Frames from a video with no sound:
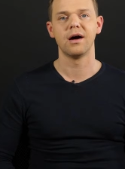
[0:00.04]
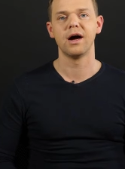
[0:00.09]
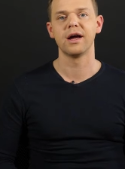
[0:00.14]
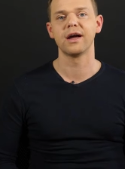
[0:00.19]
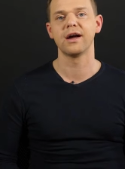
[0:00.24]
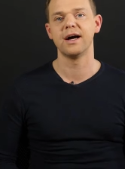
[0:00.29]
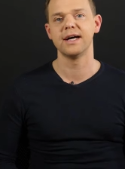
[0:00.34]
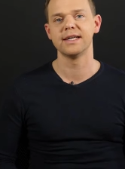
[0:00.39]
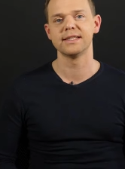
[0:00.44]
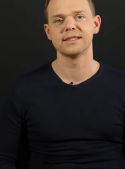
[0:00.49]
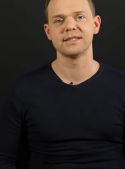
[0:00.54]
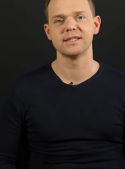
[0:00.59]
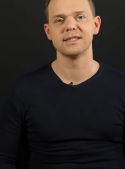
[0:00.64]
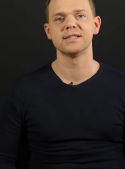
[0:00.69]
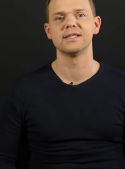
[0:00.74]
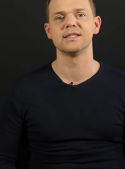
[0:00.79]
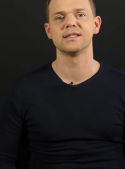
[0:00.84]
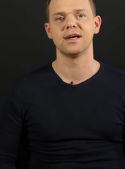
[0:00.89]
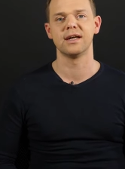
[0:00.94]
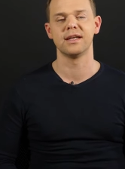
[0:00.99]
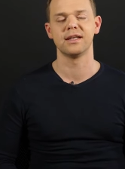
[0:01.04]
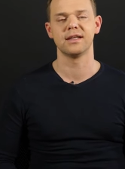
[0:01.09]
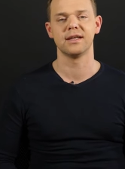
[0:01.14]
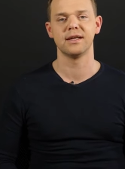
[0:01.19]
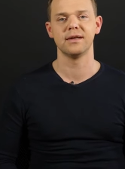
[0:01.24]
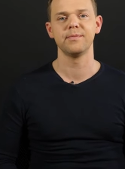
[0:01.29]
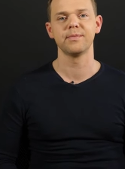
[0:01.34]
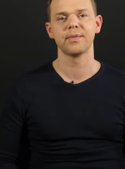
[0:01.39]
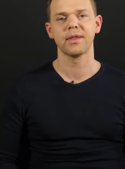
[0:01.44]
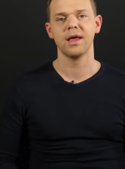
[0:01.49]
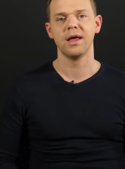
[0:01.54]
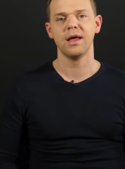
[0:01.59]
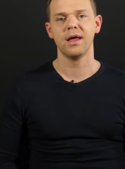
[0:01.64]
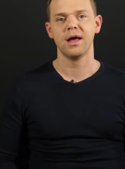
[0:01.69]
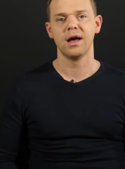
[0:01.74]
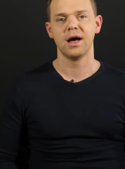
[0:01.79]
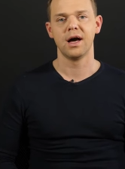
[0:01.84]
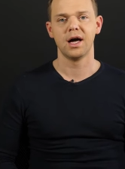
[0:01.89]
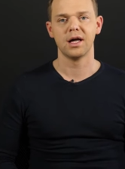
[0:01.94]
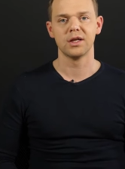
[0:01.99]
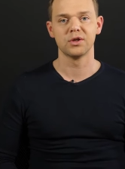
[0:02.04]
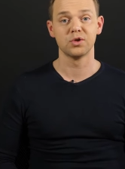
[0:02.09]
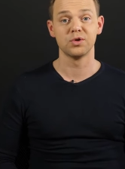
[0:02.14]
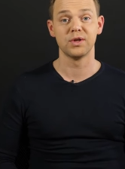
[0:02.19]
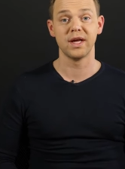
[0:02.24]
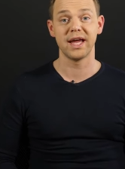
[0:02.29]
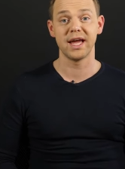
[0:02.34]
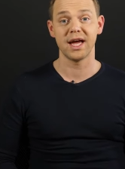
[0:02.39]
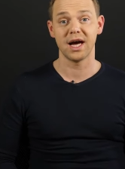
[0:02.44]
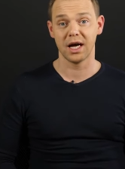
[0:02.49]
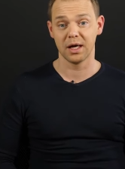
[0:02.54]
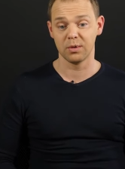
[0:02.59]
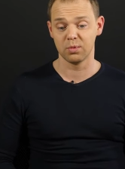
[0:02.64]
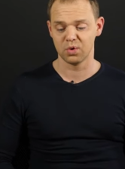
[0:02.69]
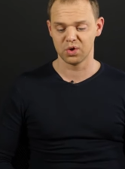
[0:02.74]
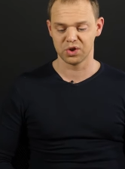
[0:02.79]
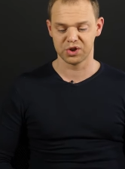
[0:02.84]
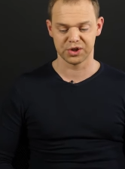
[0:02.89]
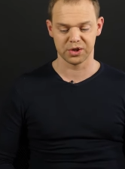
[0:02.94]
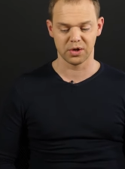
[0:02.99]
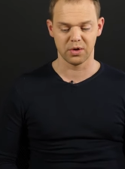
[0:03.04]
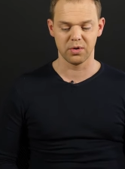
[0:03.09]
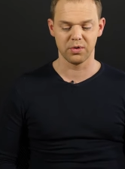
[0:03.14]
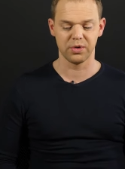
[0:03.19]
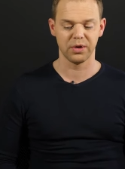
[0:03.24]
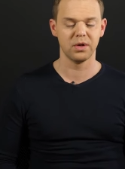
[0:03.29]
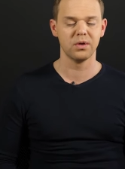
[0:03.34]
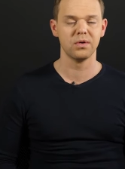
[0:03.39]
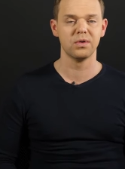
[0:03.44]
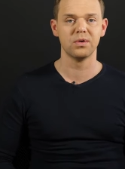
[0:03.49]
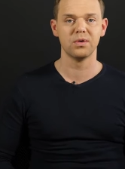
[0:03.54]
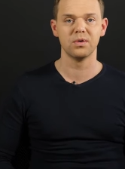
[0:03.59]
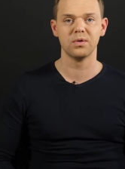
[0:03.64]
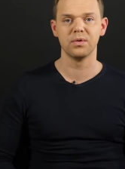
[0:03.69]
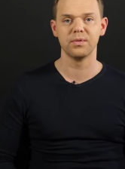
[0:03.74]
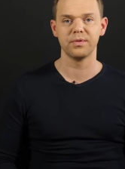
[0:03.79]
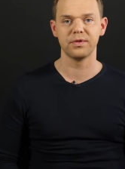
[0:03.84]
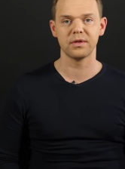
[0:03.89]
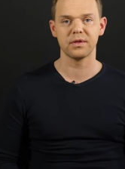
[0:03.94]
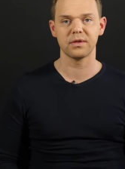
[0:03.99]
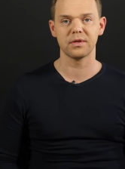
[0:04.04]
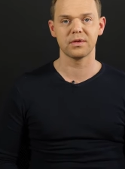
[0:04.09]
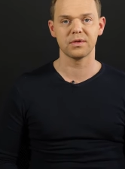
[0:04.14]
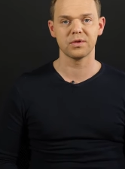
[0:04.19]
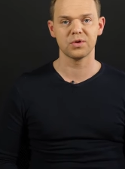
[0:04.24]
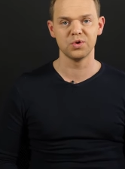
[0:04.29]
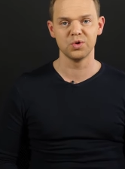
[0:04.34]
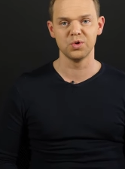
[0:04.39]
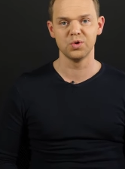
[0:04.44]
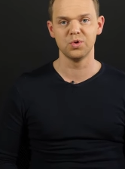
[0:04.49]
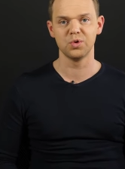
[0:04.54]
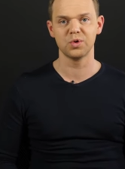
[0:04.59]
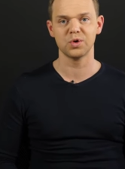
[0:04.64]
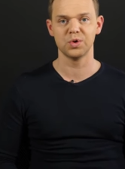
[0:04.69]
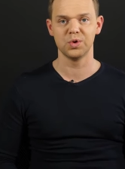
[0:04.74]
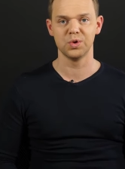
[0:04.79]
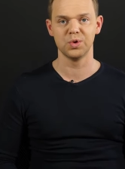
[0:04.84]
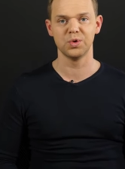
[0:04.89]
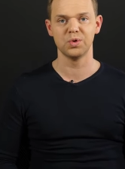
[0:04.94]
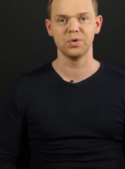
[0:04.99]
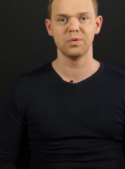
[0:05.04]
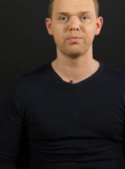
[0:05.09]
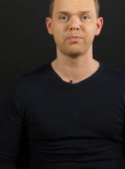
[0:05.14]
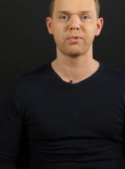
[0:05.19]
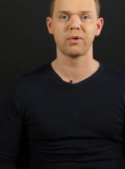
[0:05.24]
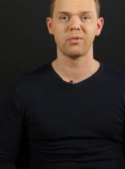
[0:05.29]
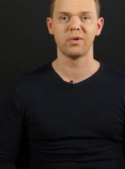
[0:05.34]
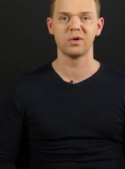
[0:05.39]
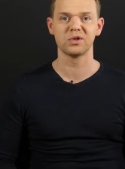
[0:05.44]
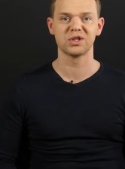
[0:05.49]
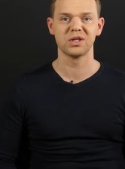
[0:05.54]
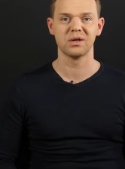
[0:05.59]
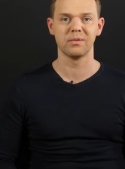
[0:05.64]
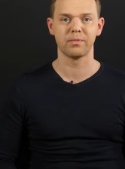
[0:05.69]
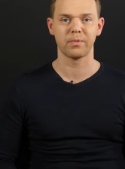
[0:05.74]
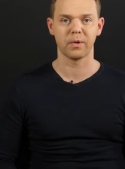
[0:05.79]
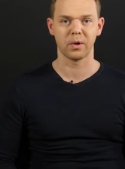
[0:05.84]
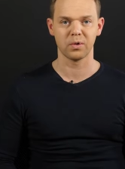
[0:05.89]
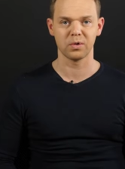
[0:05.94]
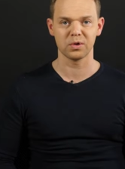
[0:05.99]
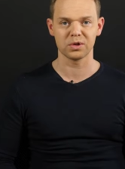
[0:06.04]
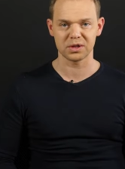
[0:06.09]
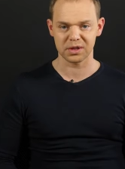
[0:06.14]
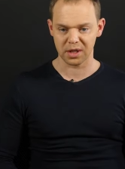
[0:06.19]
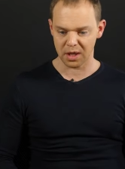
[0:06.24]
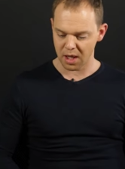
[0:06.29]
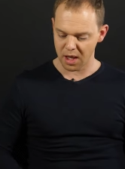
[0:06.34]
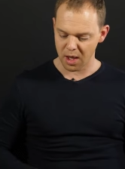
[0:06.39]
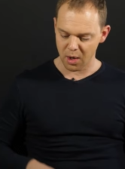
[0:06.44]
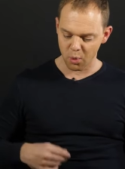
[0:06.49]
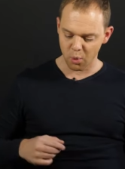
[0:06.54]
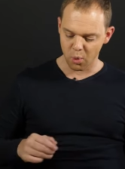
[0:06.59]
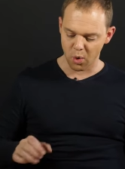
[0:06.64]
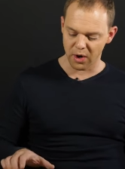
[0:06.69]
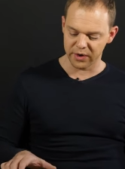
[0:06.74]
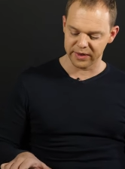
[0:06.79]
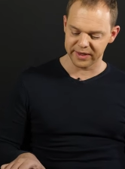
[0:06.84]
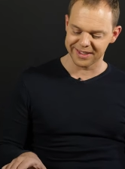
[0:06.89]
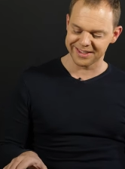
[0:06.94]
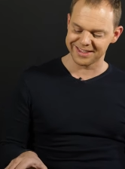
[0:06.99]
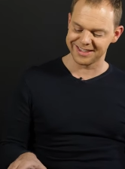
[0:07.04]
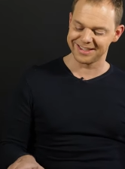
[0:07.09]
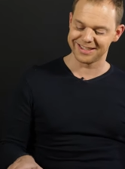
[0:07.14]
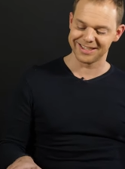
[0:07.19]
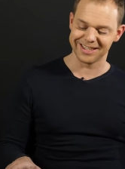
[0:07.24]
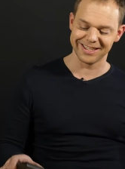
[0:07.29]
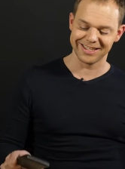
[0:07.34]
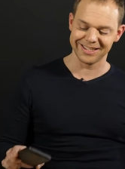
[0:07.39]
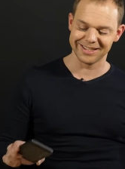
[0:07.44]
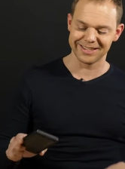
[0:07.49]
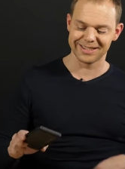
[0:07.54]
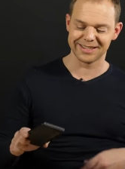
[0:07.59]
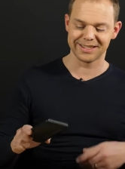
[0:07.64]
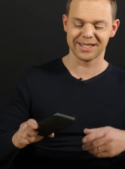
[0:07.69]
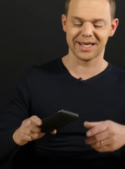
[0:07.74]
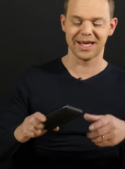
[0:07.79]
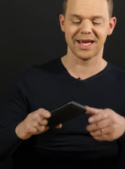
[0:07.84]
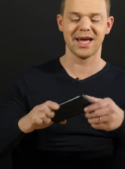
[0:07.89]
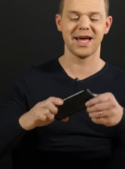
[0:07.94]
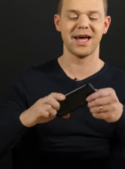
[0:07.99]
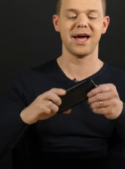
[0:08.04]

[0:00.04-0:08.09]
Hi guys, this is Antti. Today I will show you two cool promotional products. One is this